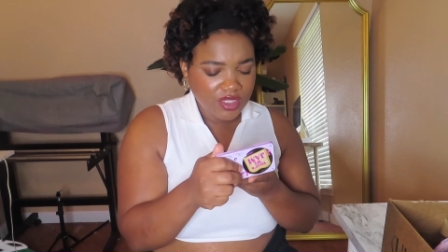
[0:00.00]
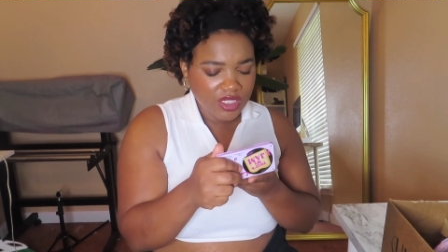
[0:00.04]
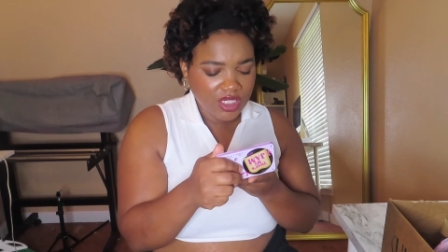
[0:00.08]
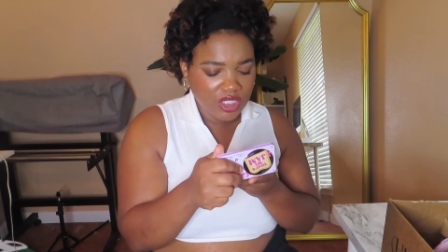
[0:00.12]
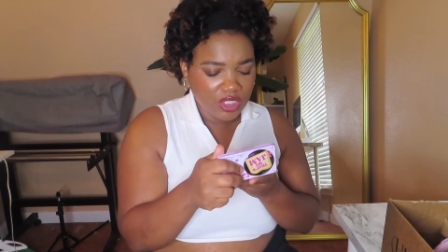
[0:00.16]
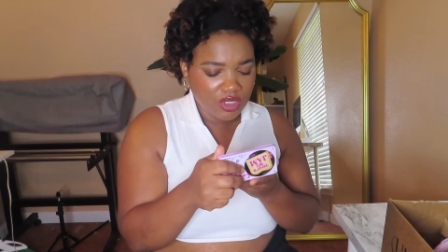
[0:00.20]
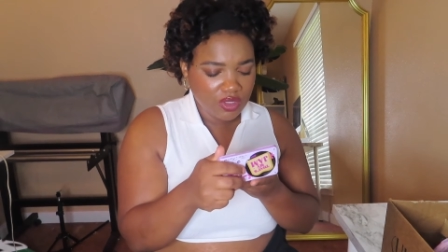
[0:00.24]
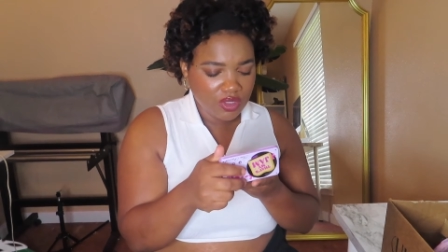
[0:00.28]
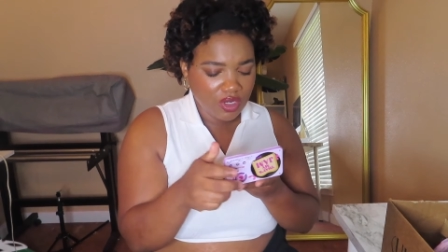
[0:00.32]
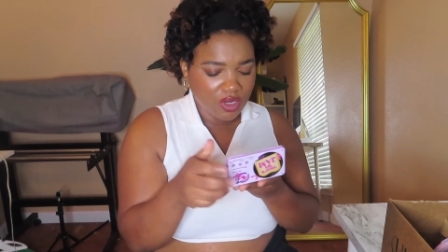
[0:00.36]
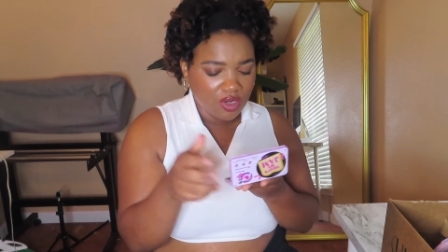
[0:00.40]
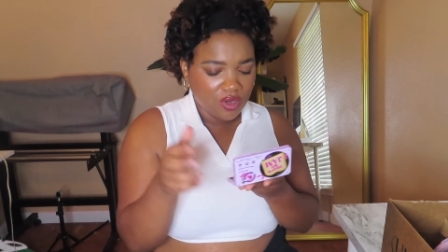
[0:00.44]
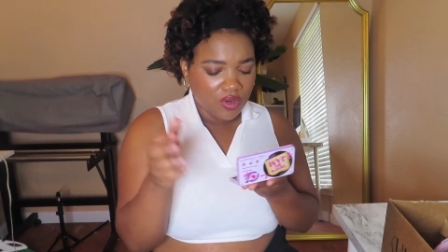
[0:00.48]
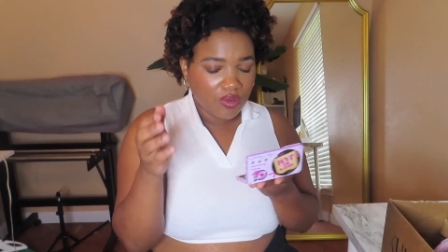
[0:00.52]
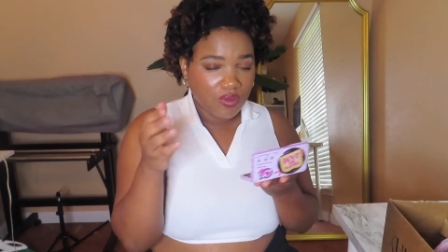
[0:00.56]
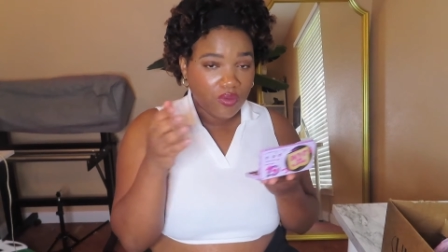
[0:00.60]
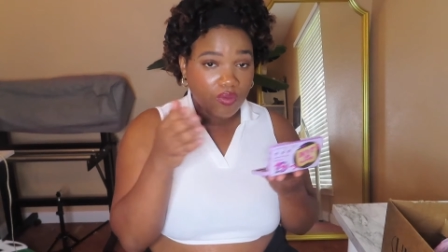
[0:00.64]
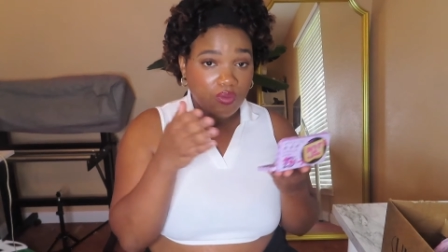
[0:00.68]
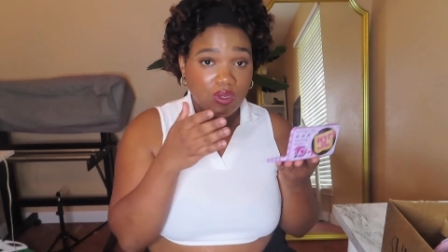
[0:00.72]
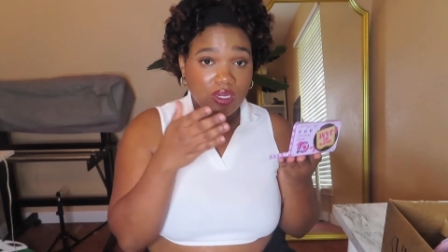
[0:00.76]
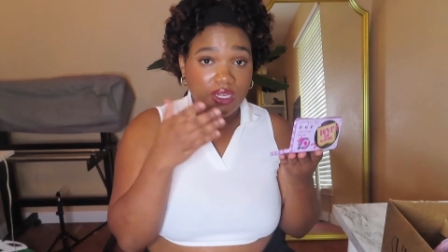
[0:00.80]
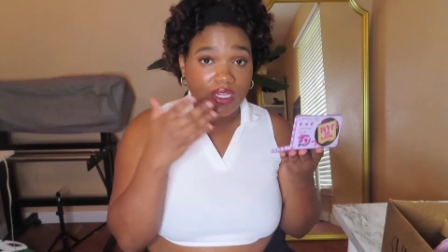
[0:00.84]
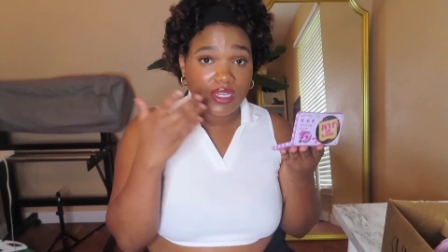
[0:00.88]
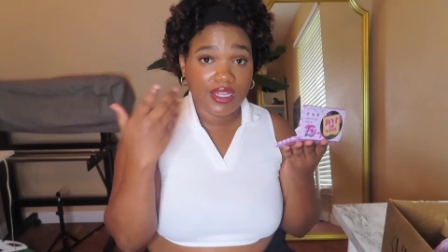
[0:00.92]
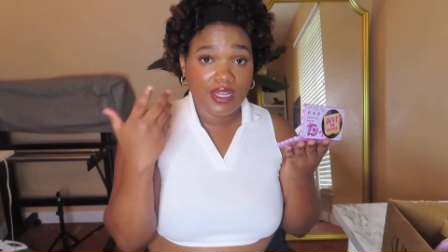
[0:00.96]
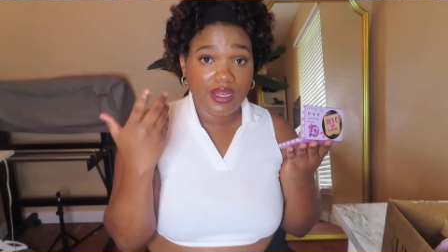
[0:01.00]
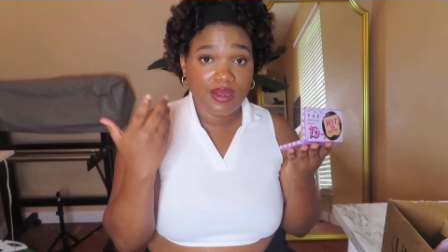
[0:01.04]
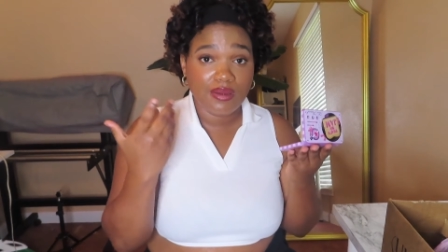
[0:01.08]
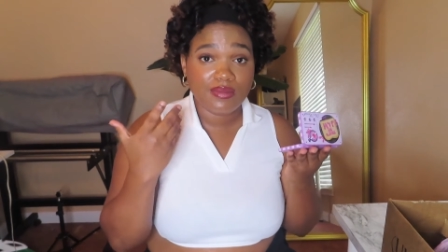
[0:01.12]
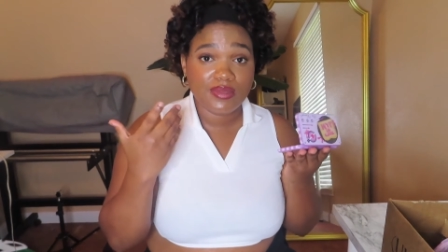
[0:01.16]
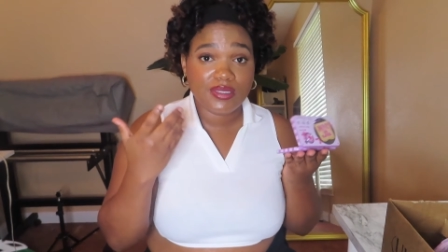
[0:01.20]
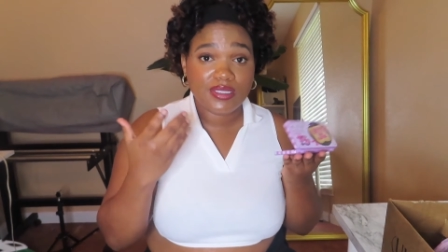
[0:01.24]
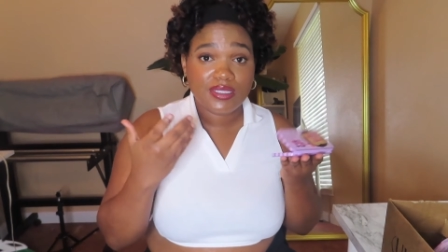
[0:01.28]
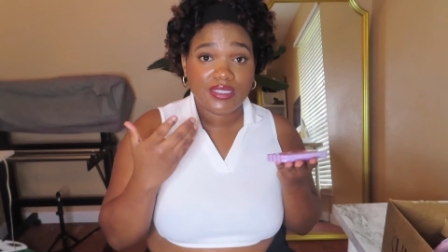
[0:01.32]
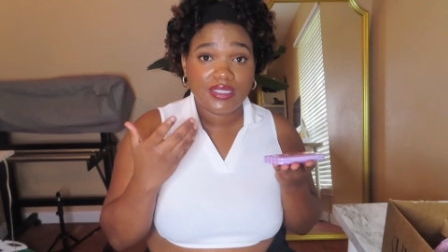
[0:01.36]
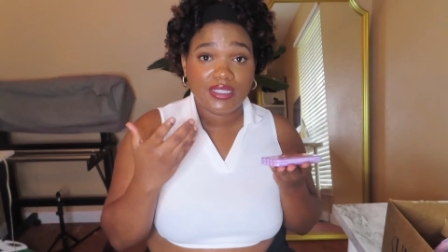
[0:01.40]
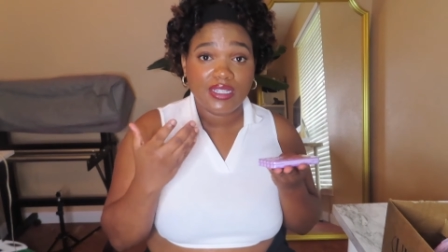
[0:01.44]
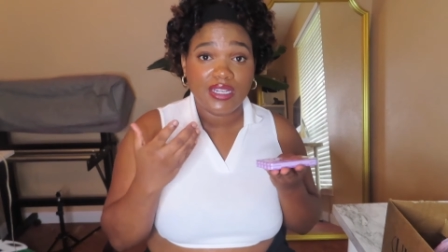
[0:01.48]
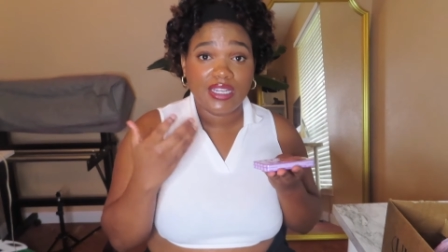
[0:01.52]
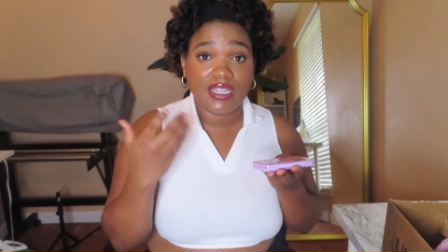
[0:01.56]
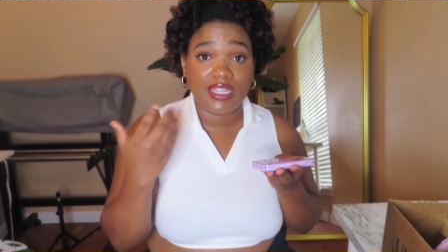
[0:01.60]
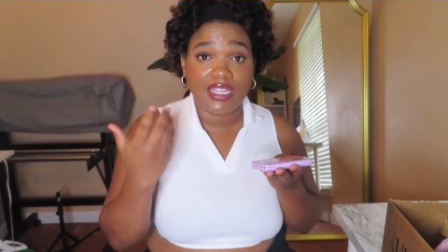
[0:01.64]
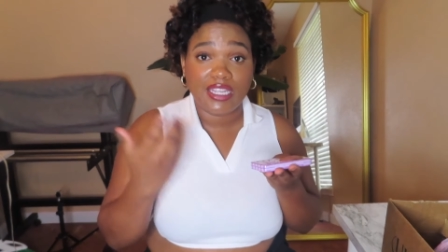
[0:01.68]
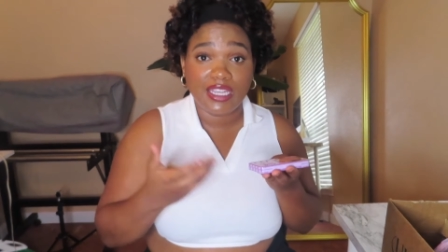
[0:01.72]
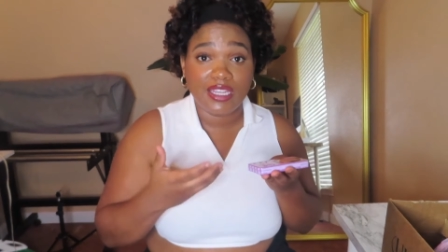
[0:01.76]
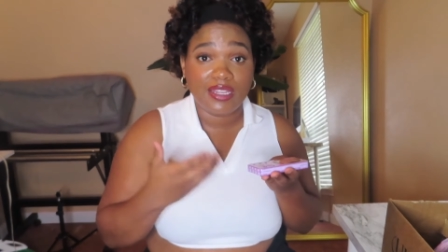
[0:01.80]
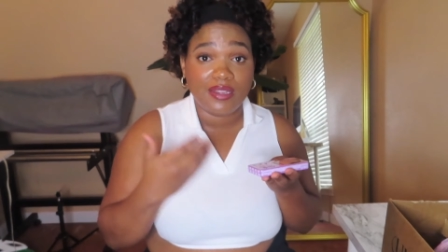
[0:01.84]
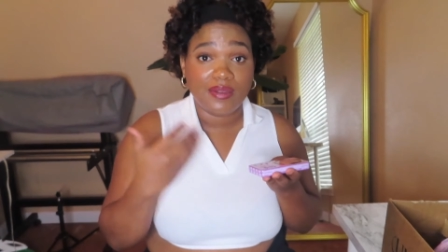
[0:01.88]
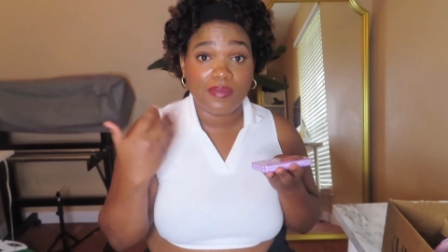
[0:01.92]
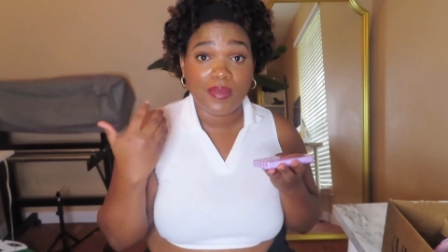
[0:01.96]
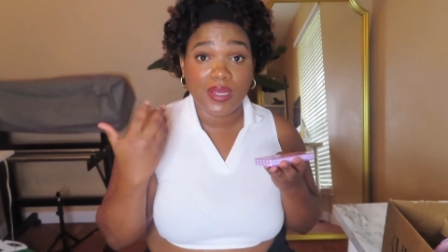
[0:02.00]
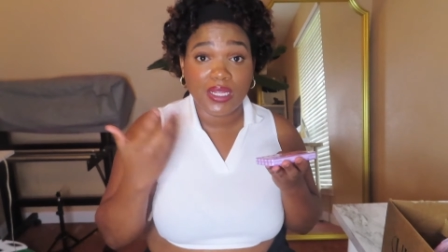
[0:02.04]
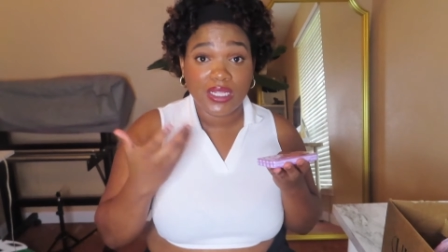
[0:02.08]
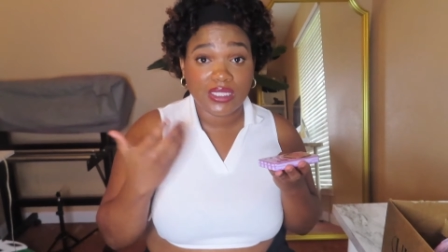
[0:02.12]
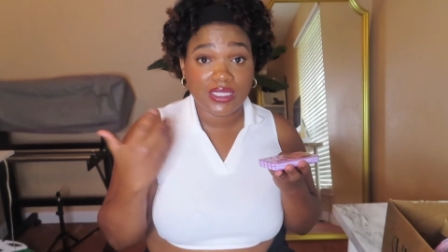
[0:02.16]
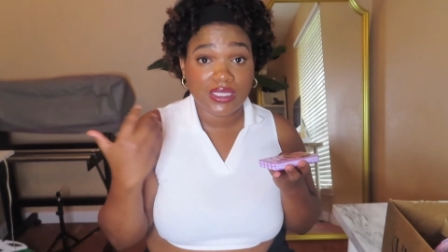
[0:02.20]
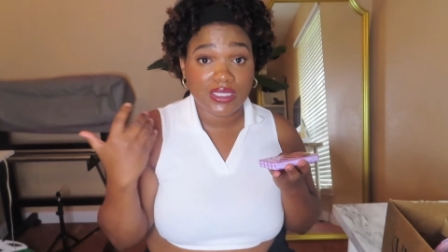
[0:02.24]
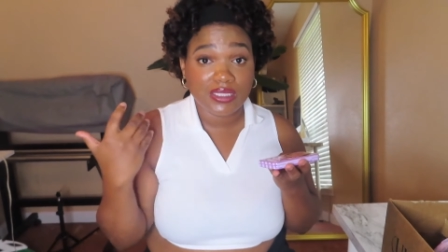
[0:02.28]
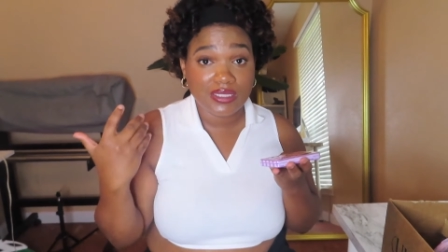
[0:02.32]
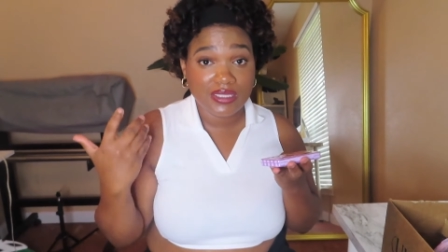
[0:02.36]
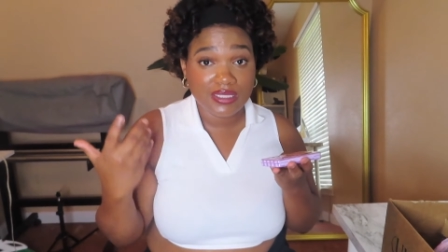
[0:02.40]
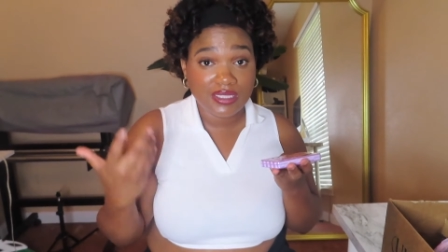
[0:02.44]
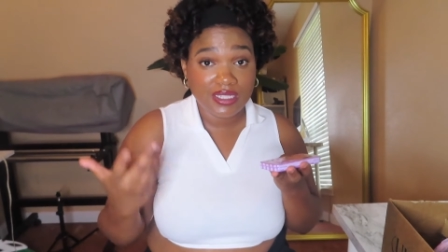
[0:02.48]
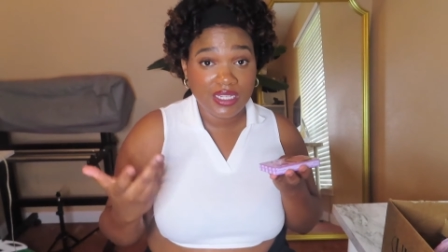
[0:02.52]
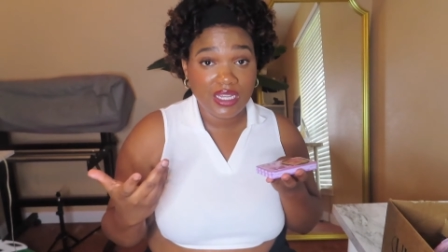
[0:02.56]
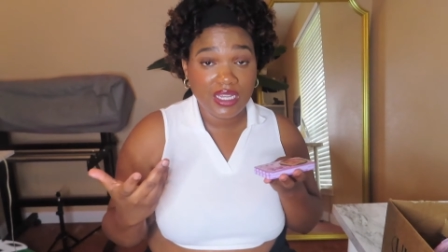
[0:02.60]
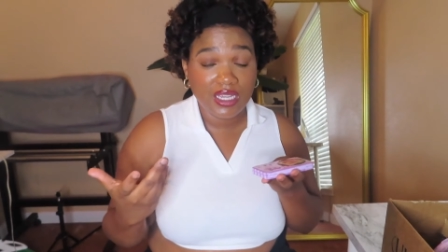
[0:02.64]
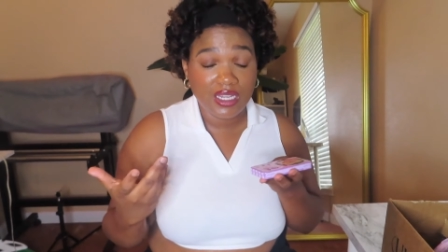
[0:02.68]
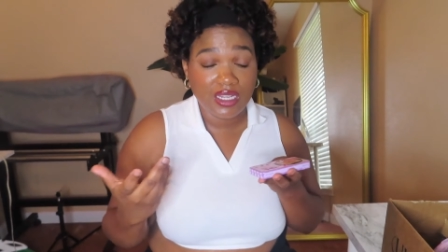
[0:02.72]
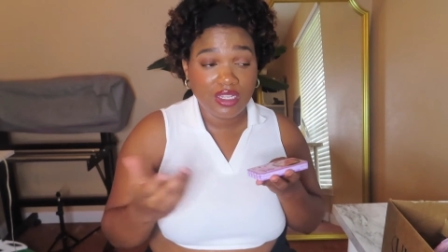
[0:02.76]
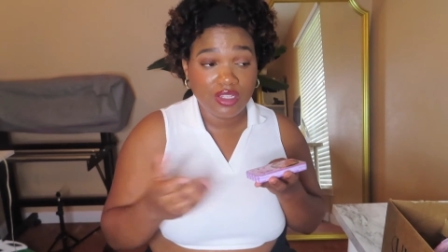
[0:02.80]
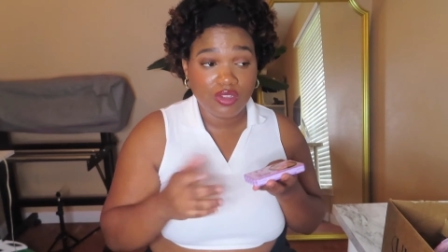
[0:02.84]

you know, when it comes to, again, melanin skin,